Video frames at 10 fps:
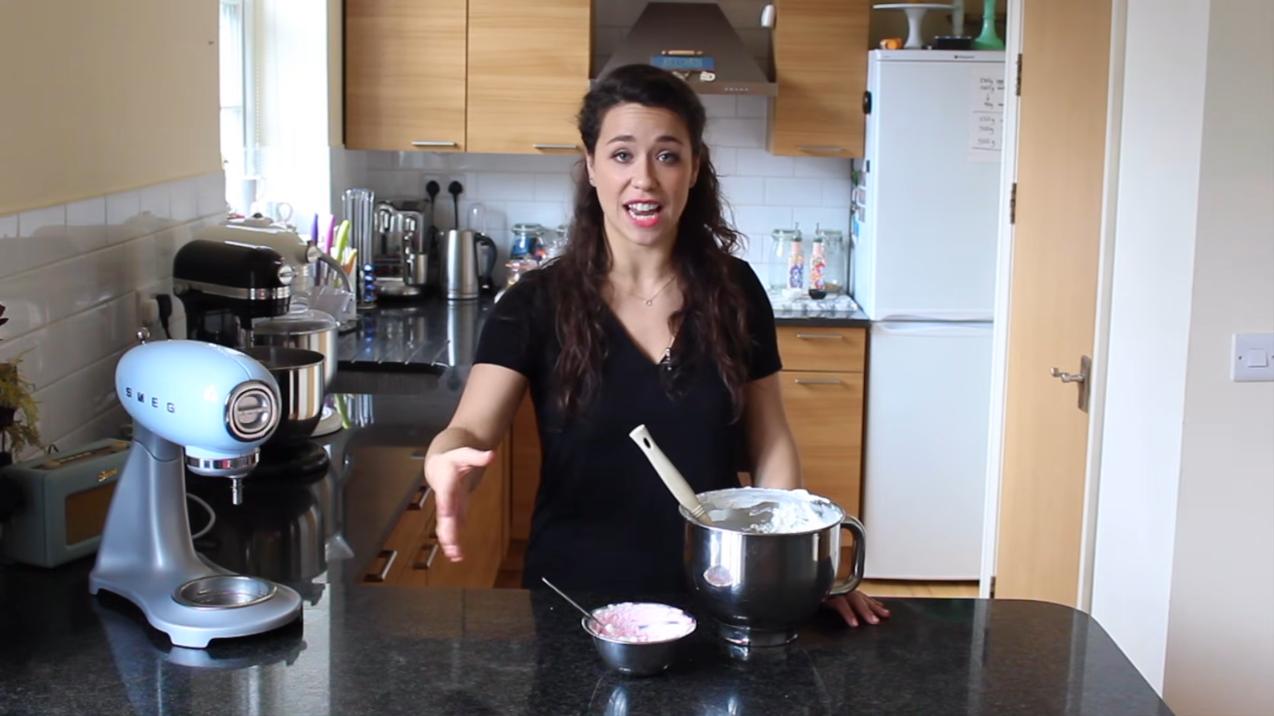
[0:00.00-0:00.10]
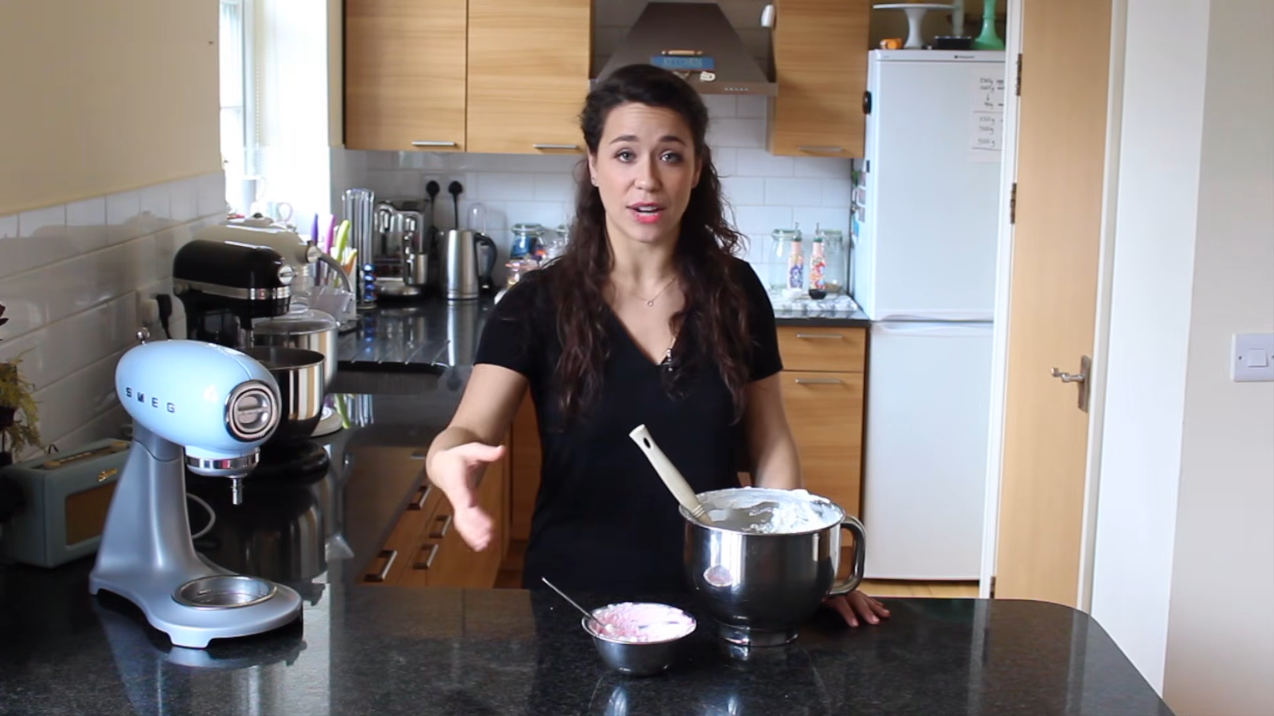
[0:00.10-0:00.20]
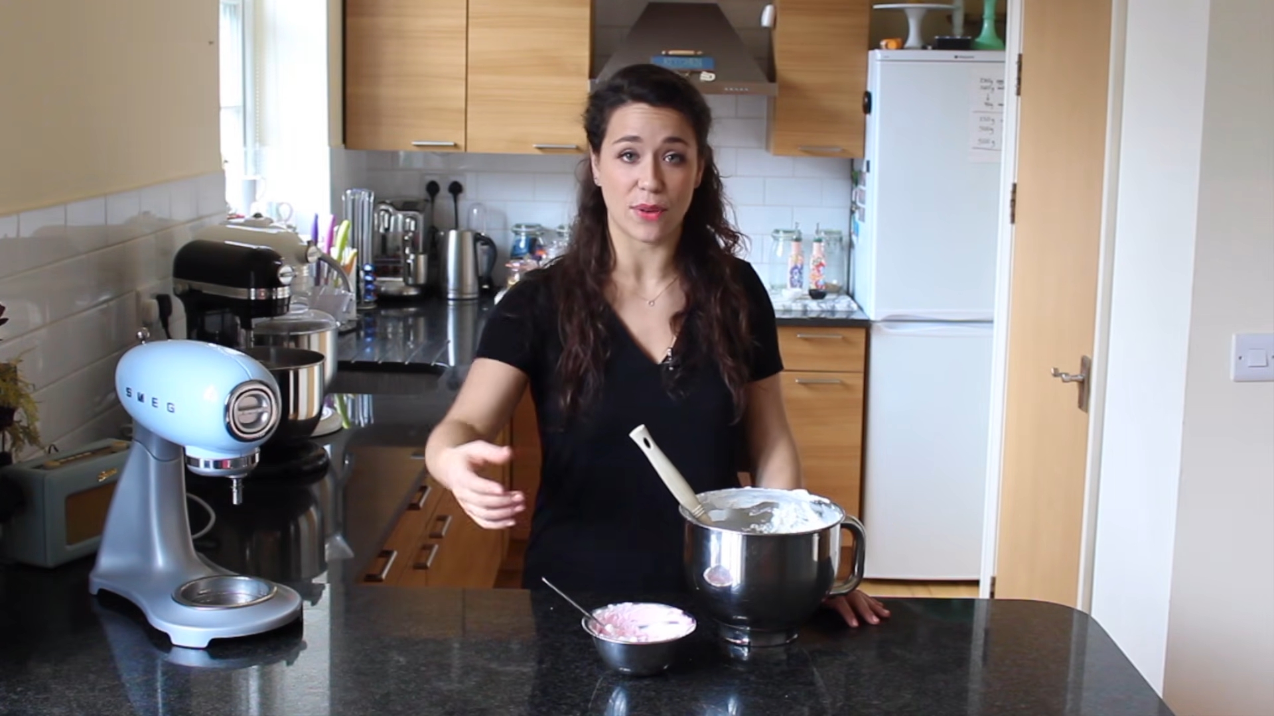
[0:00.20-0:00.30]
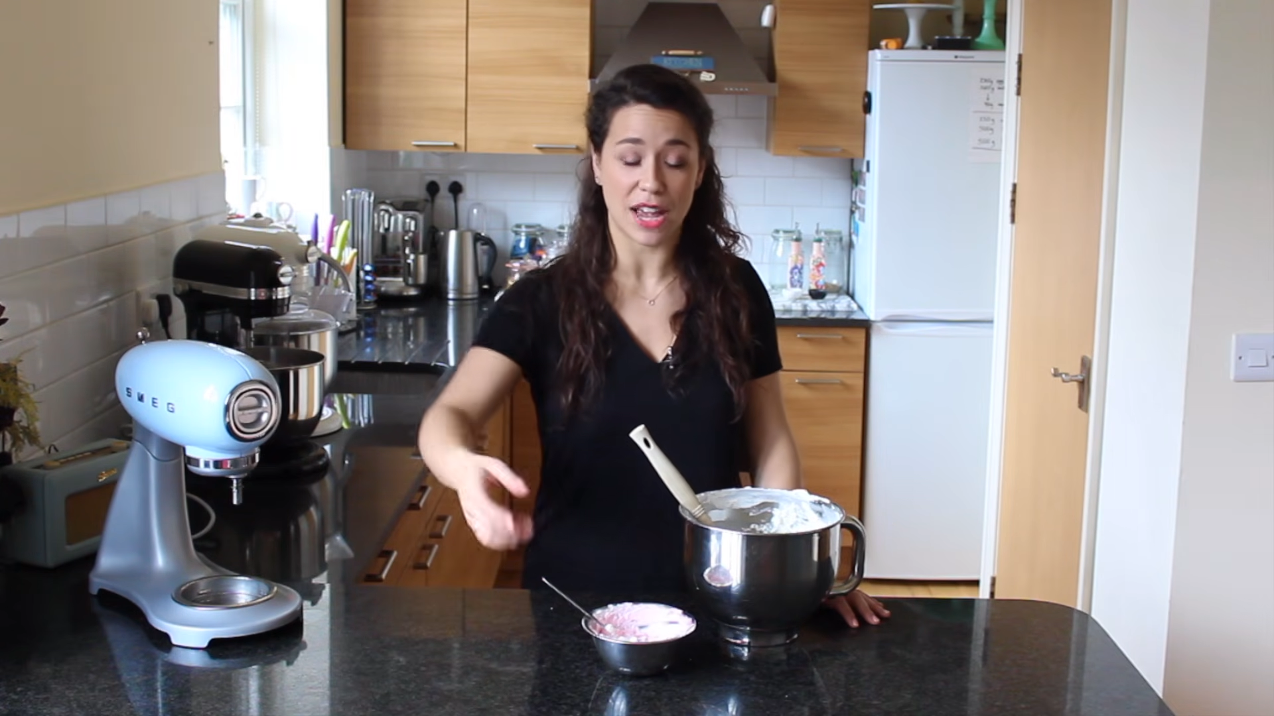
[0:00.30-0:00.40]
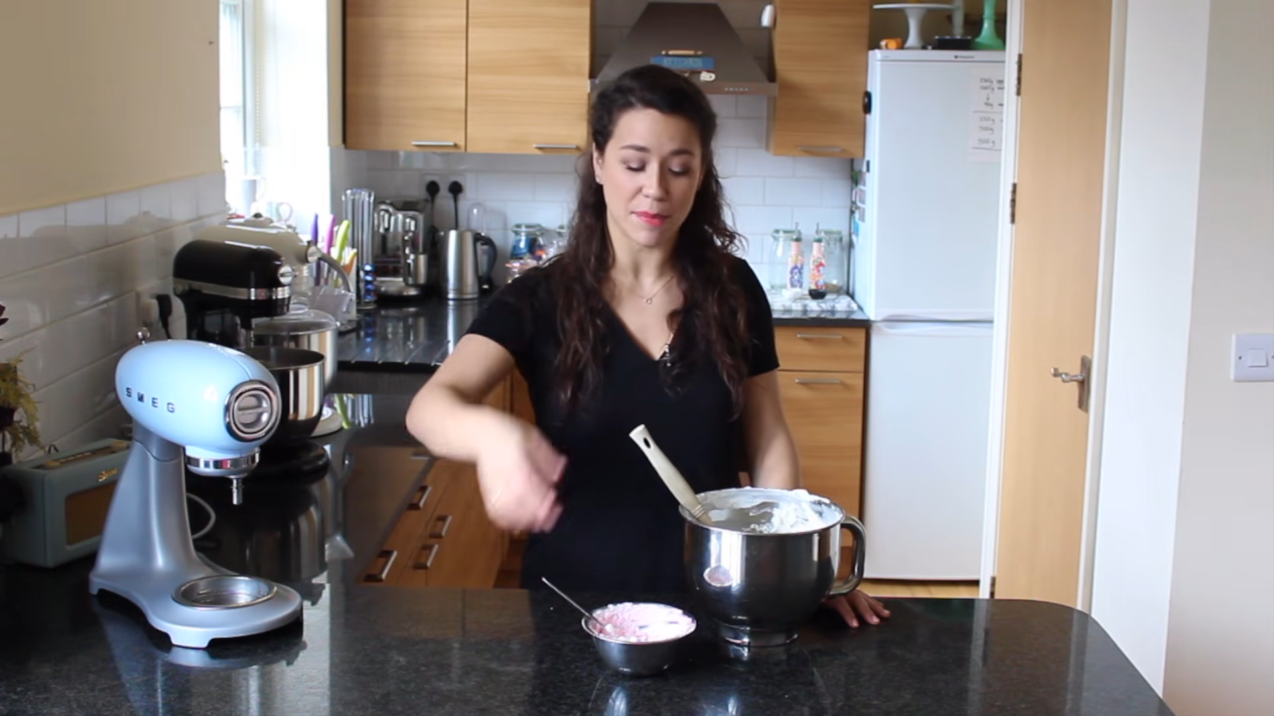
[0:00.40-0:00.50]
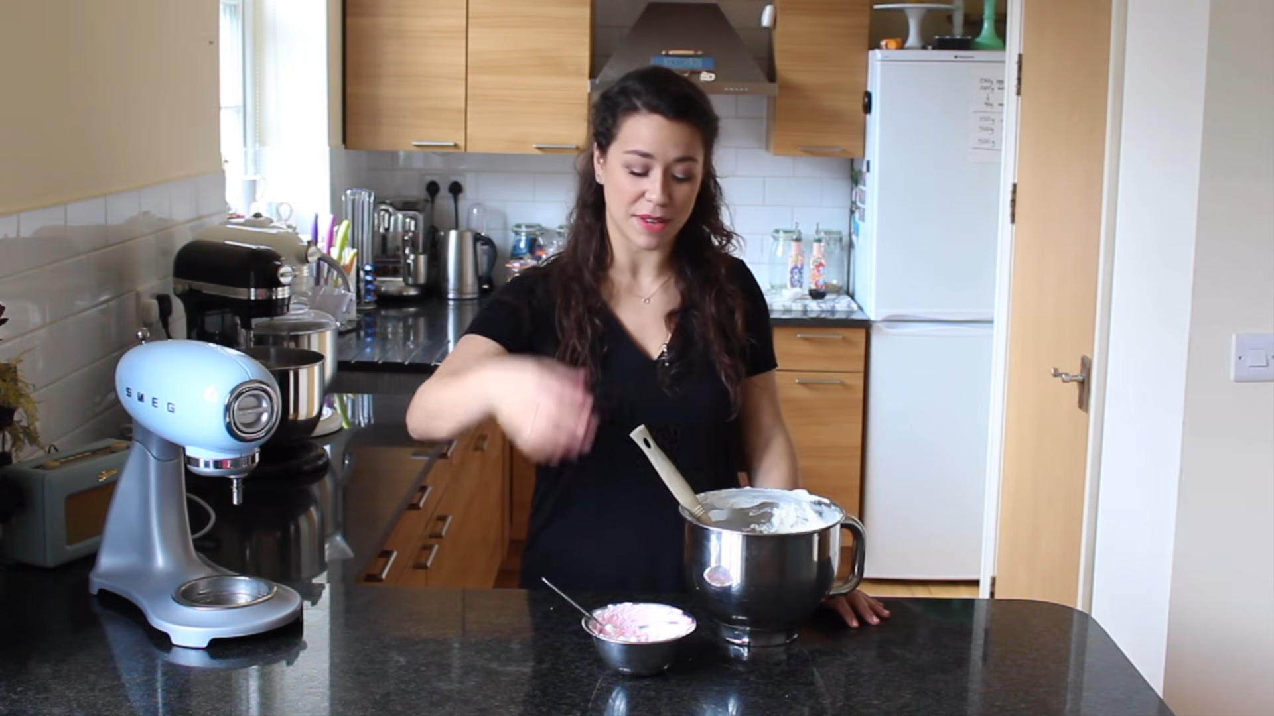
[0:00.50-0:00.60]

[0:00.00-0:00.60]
anyway,